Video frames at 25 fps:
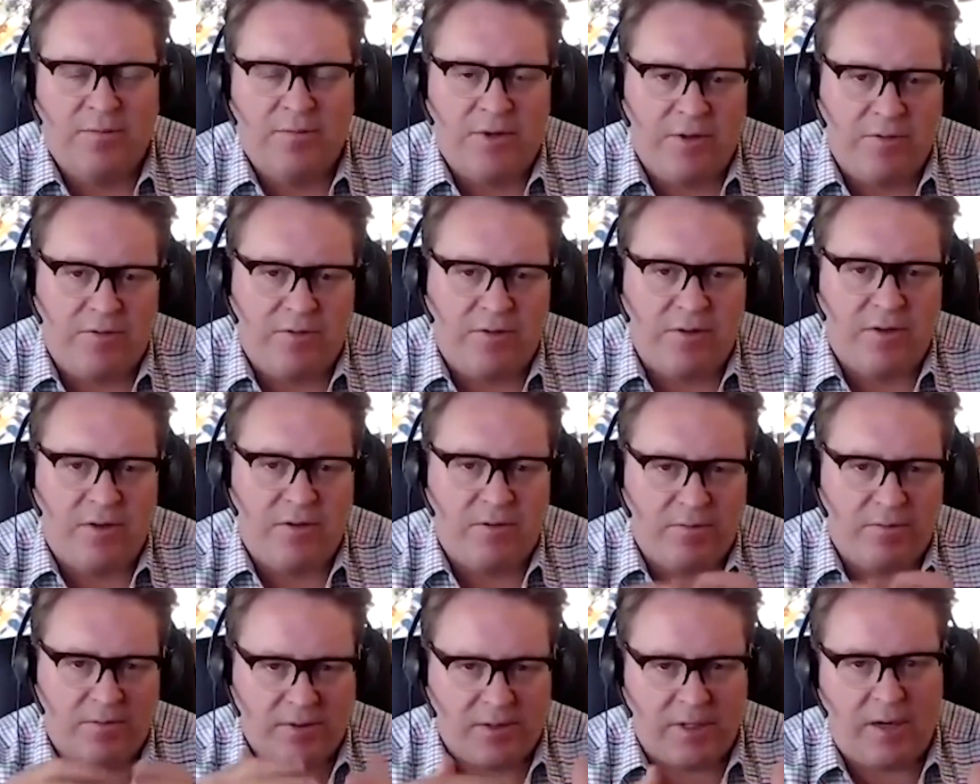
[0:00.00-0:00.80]
If
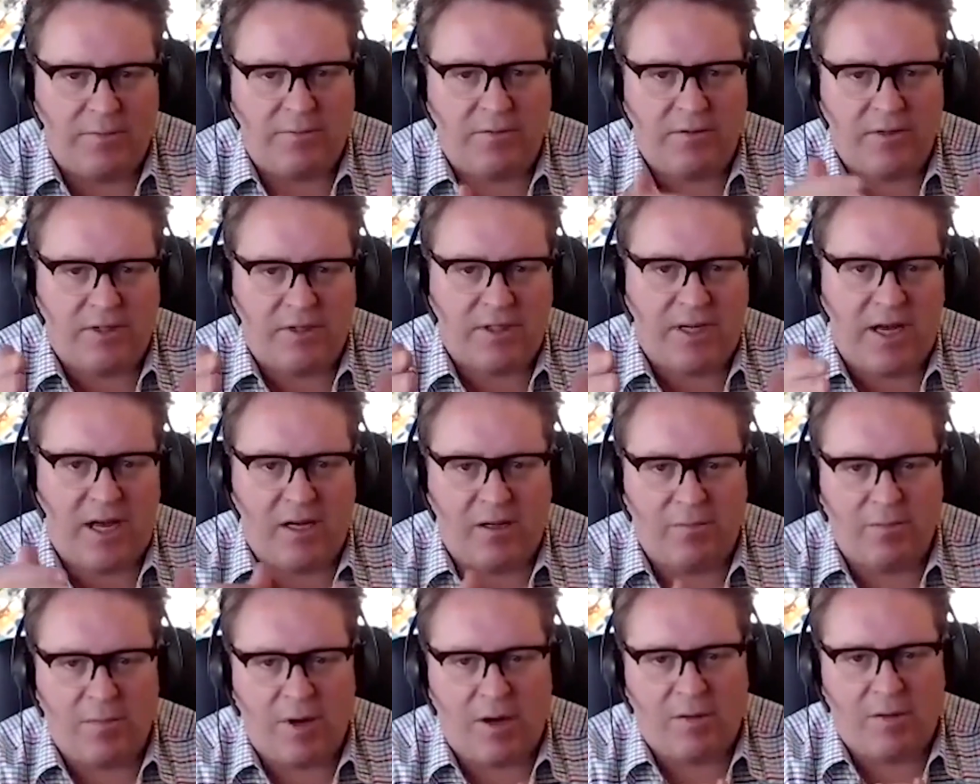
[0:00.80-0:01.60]
you have to
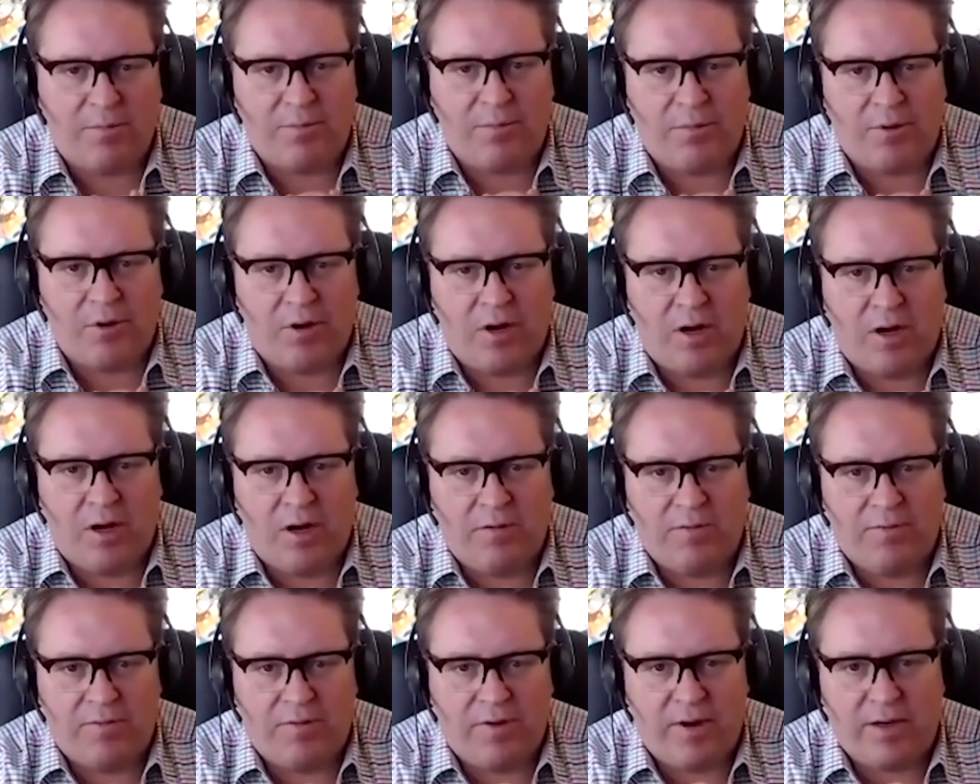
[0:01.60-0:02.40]
scale them up by
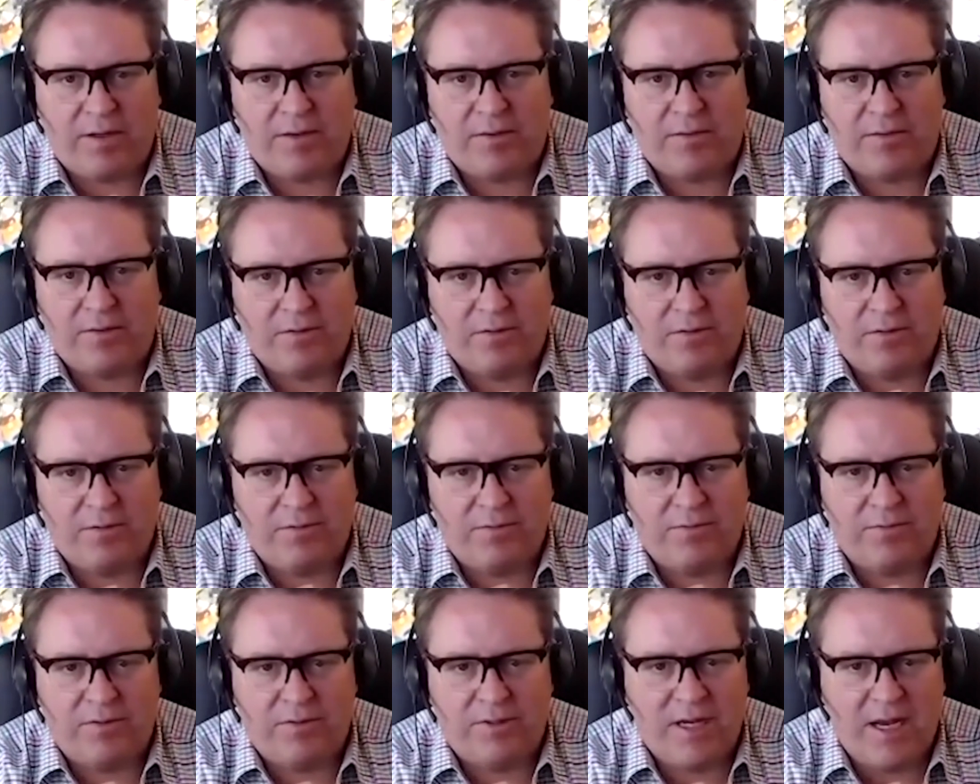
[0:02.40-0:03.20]
a factor
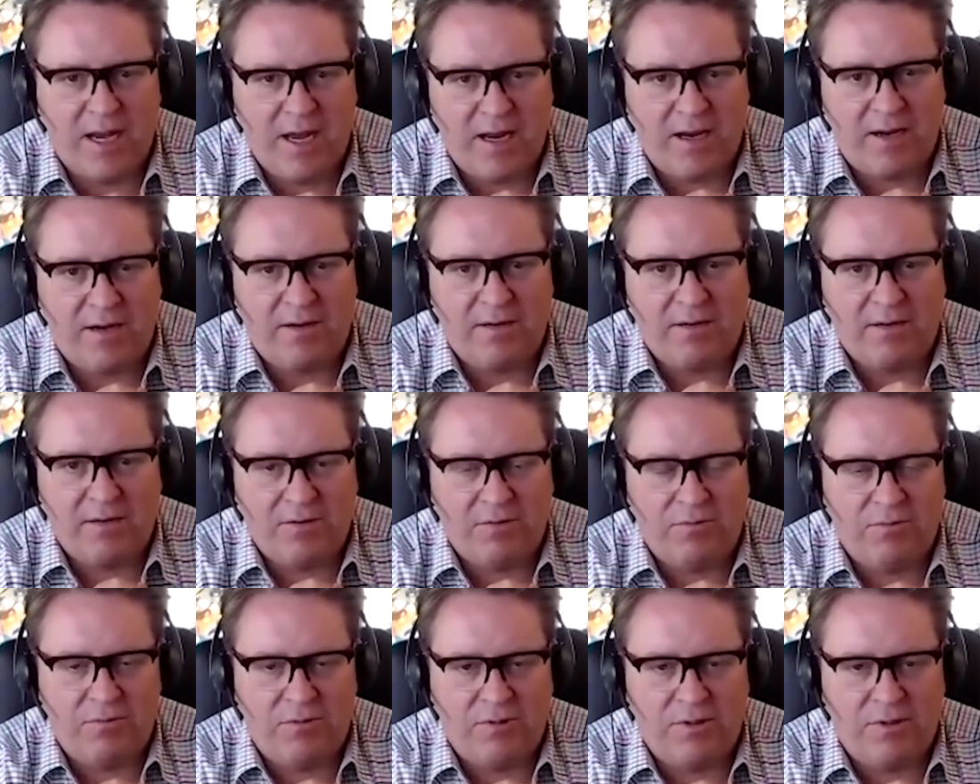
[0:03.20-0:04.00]
of 10,
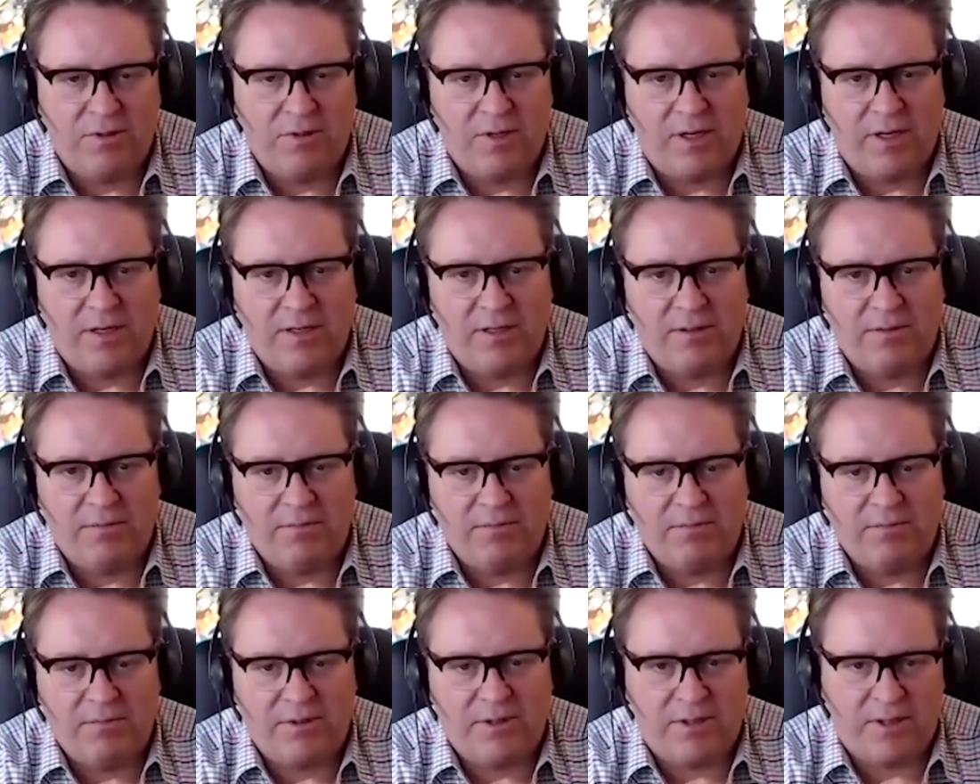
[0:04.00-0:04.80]
you would need
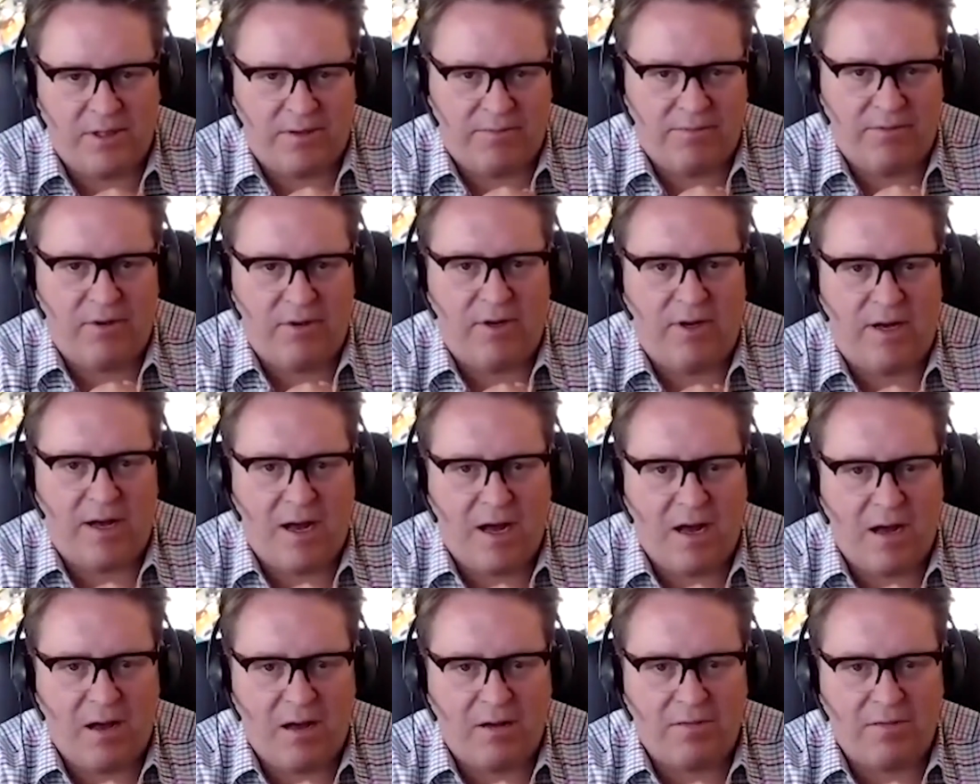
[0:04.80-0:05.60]

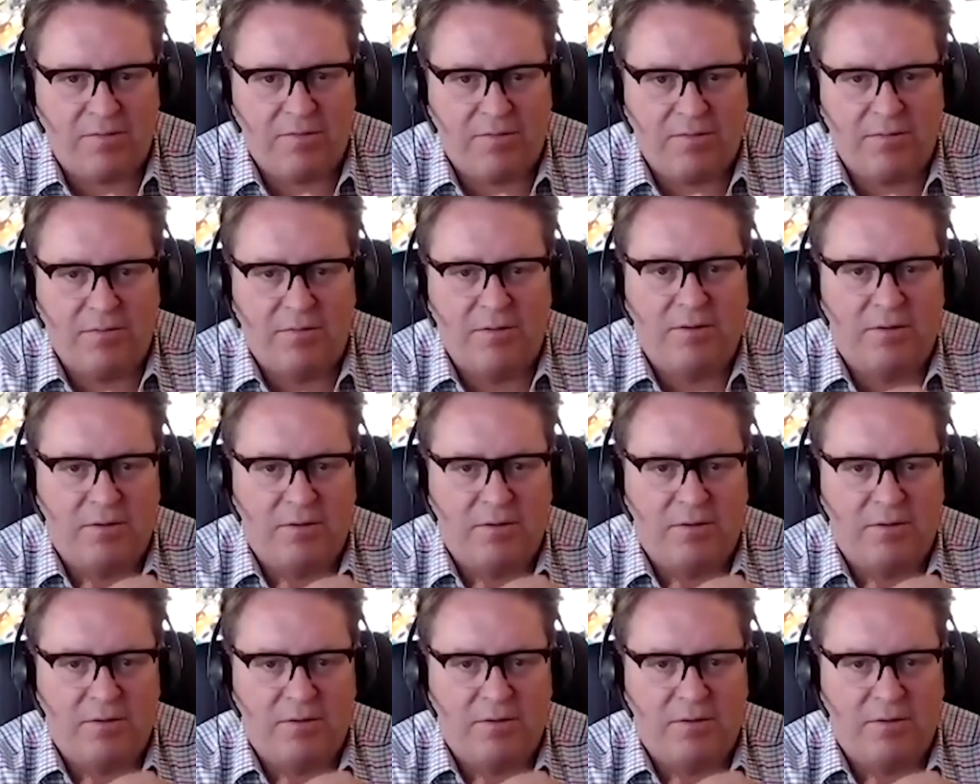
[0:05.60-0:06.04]
7.5